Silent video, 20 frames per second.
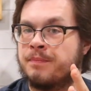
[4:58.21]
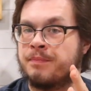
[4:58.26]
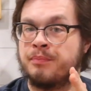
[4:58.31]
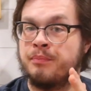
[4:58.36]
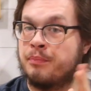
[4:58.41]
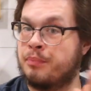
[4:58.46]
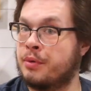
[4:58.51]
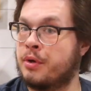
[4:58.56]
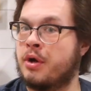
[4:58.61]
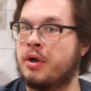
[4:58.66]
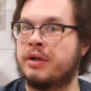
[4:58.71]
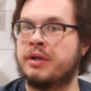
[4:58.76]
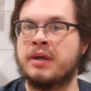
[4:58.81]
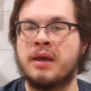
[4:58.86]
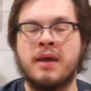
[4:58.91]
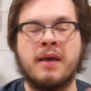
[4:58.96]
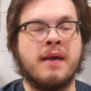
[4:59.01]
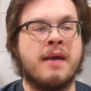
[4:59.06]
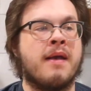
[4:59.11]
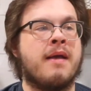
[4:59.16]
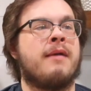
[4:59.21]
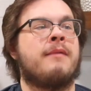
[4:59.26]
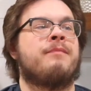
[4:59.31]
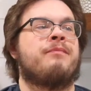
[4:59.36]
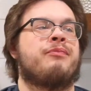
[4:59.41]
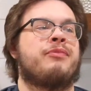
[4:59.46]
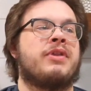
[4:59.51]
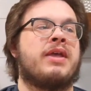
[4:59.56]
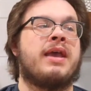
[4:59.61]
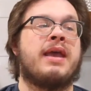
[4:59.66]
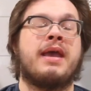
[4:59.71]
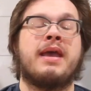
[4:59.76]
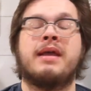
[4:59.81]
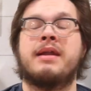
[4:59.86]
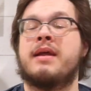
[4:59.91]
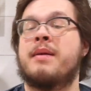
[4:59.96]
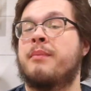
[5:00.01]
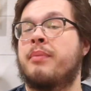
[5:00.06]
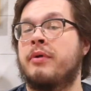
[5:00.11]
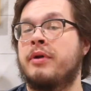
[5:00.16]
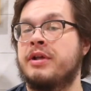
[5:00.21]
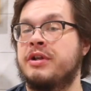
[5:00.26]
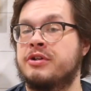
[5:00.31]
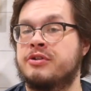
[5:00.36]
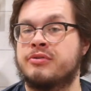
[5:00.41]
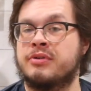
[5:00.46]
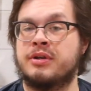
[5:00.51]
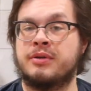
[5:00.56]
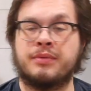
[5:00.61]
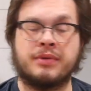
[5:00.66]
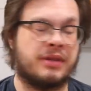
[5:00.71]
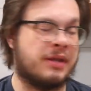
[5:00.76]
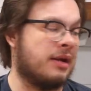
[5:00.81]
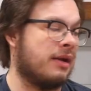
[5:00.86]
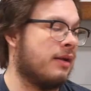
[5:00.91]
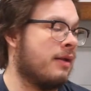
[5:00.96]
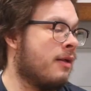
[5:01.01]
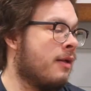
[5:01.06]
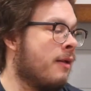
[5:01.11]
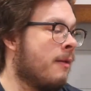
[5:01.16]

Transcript: book. and I'm pretty intrigued with it.